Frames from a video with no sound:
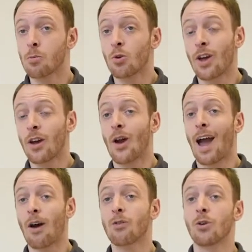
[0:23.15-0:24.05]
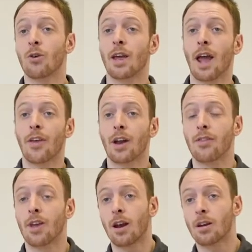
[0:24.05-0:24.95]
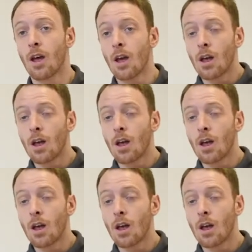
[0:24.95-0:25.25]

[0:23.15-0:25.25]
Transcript: we'll tell you how you can get that at the end.